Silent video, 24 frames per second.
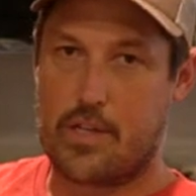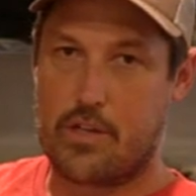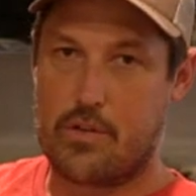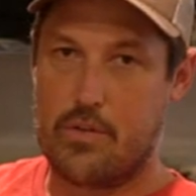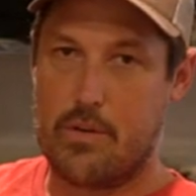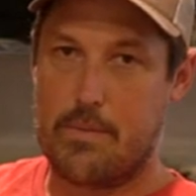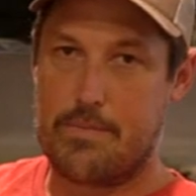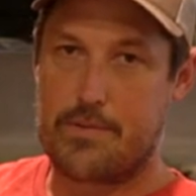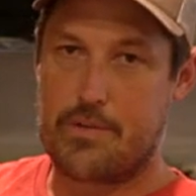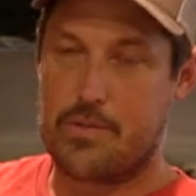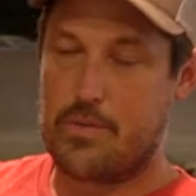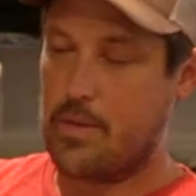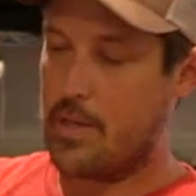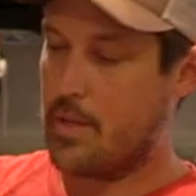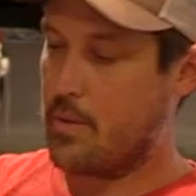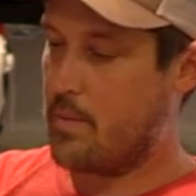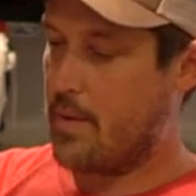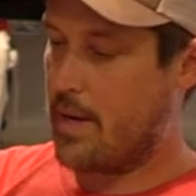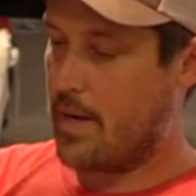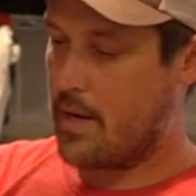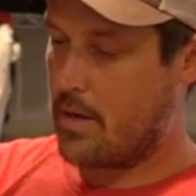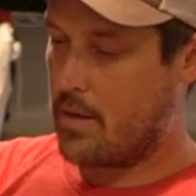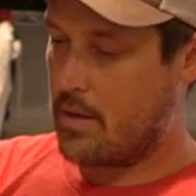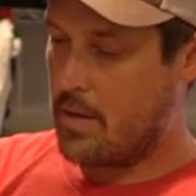It grips really
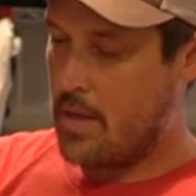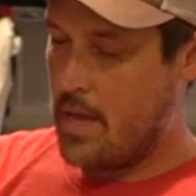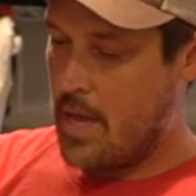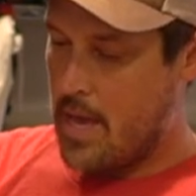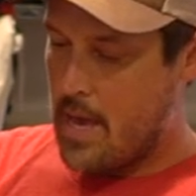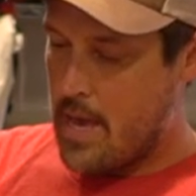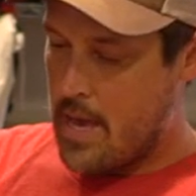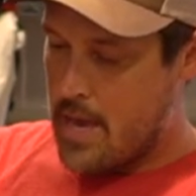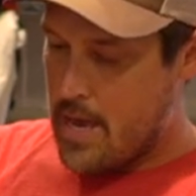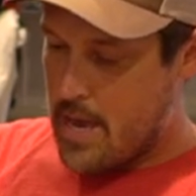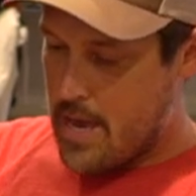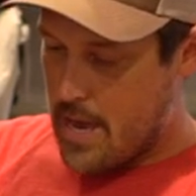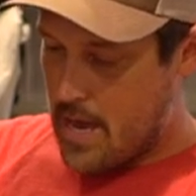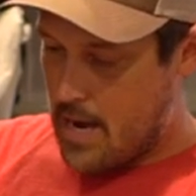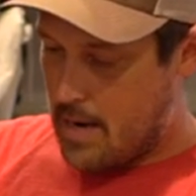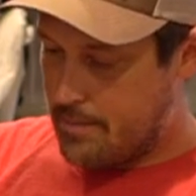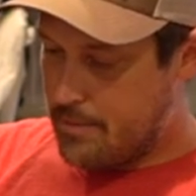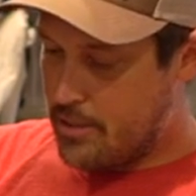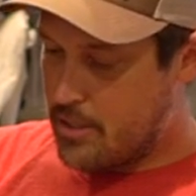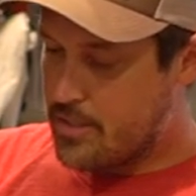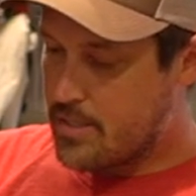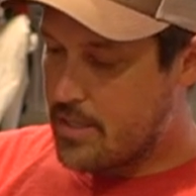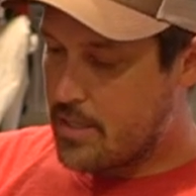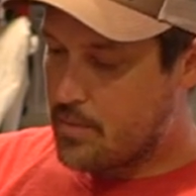well. And
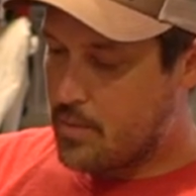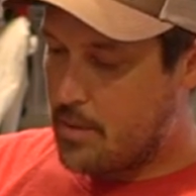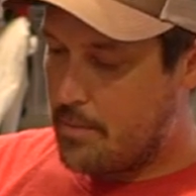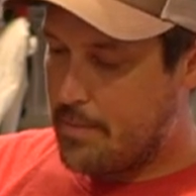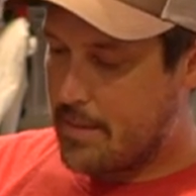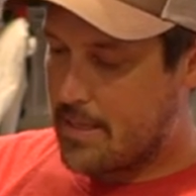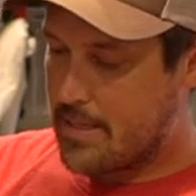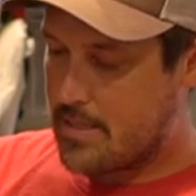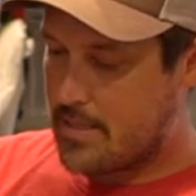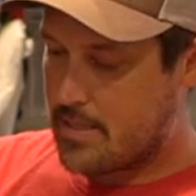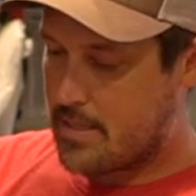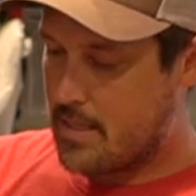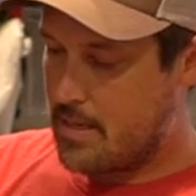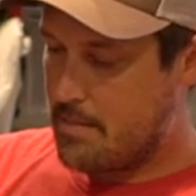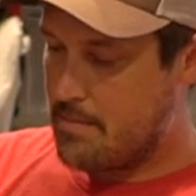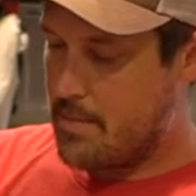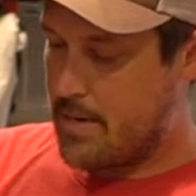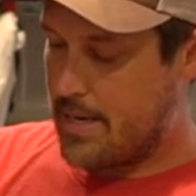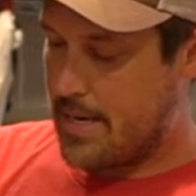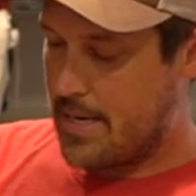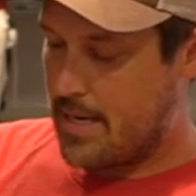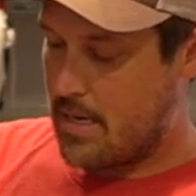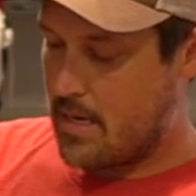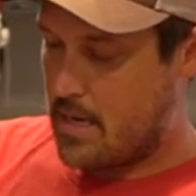I'm using this one because
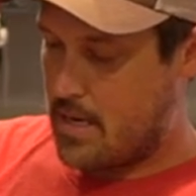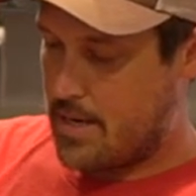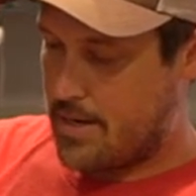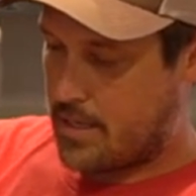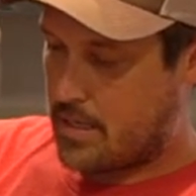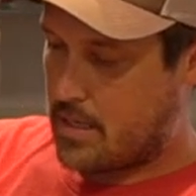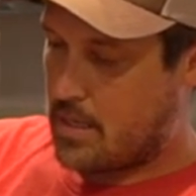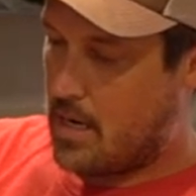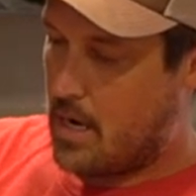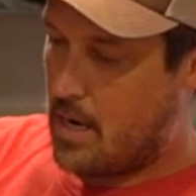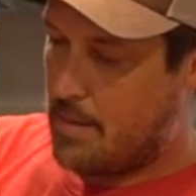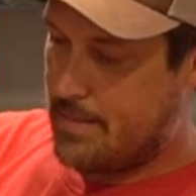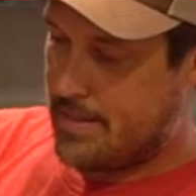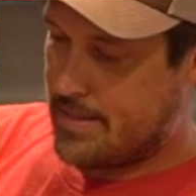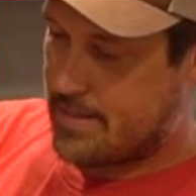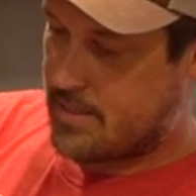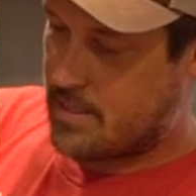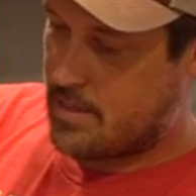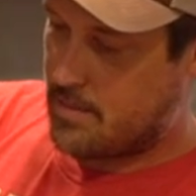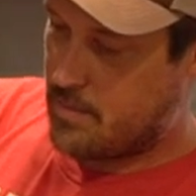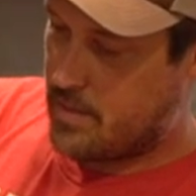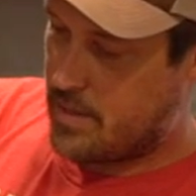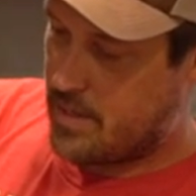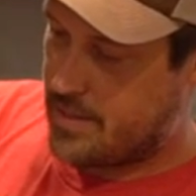somebody on a comment
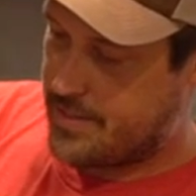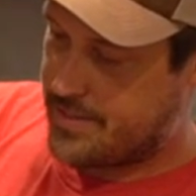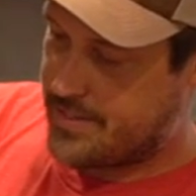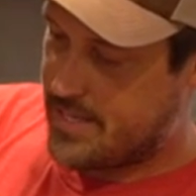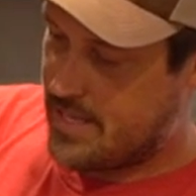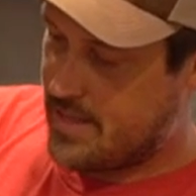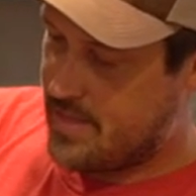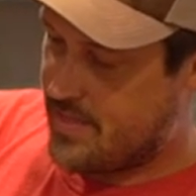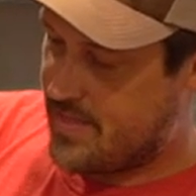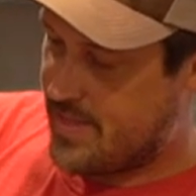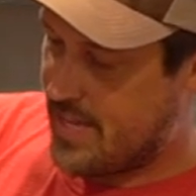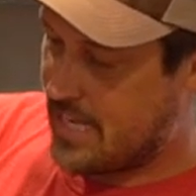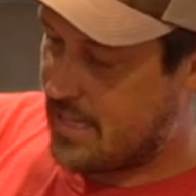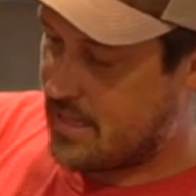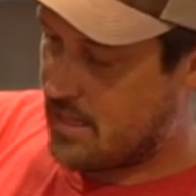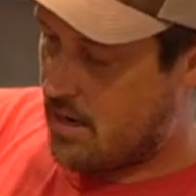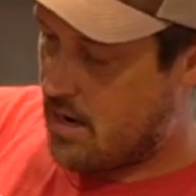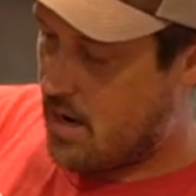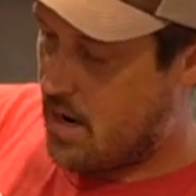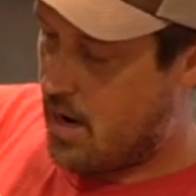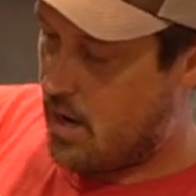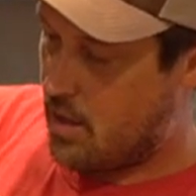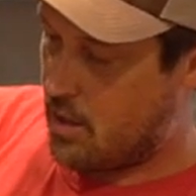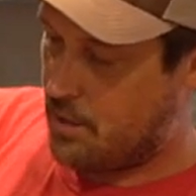somewhere didn't think the
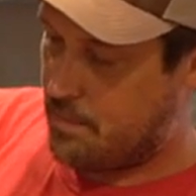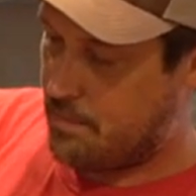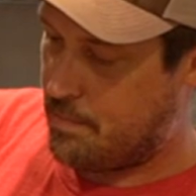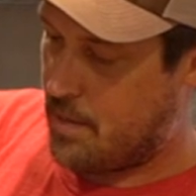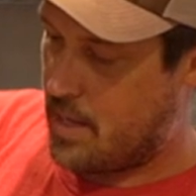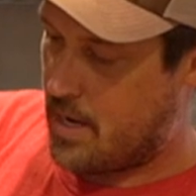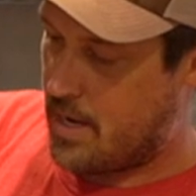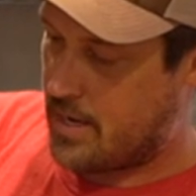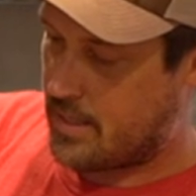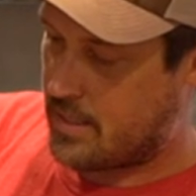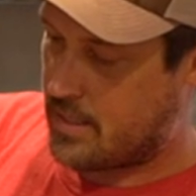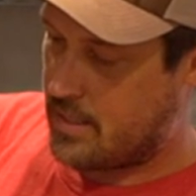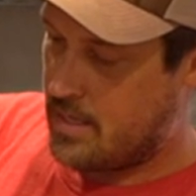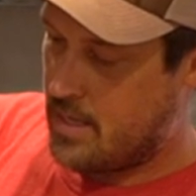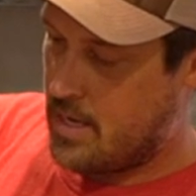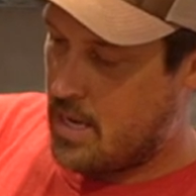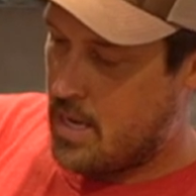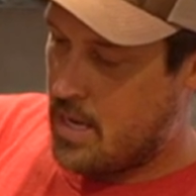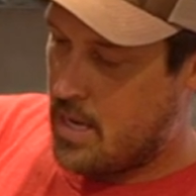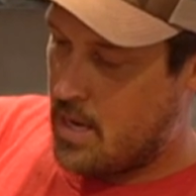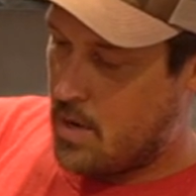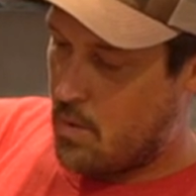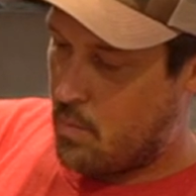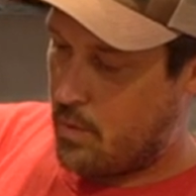hollow block
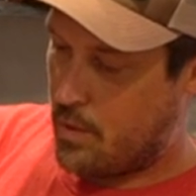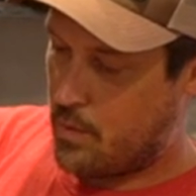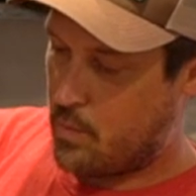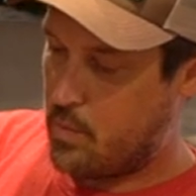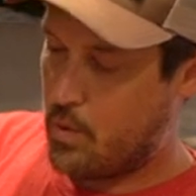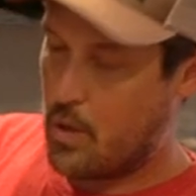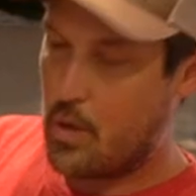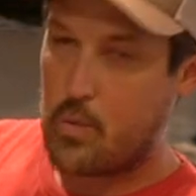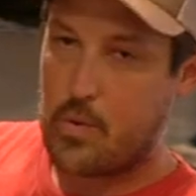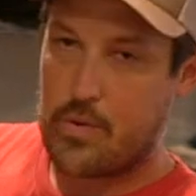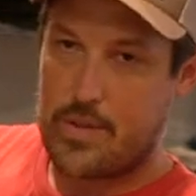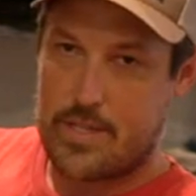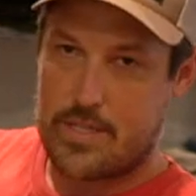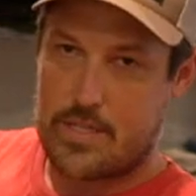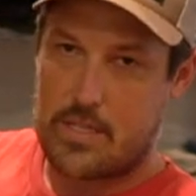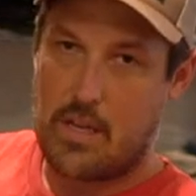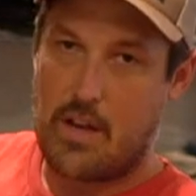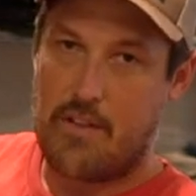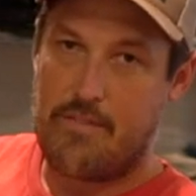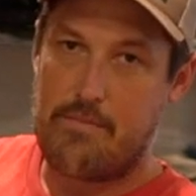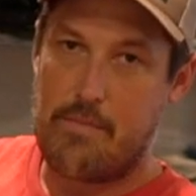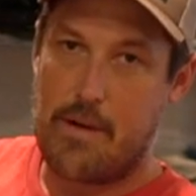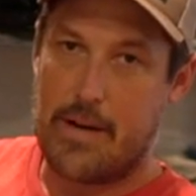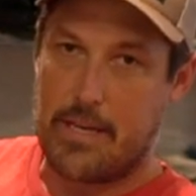would work with a
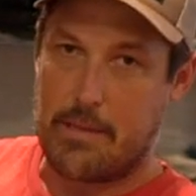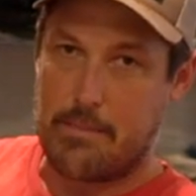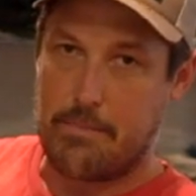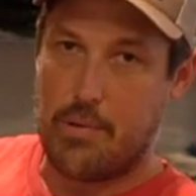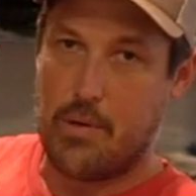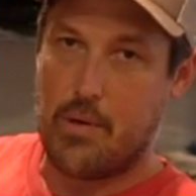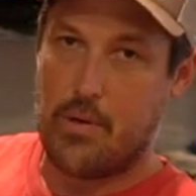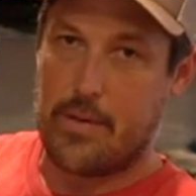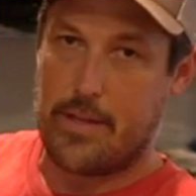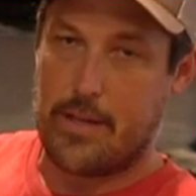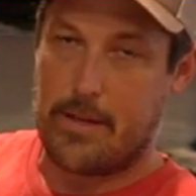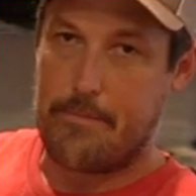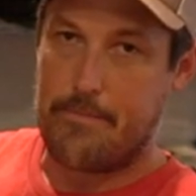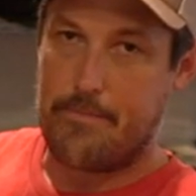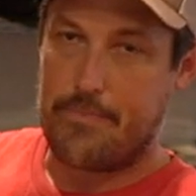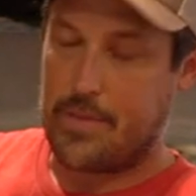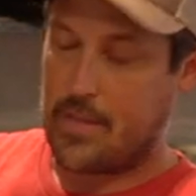self-mining pulley.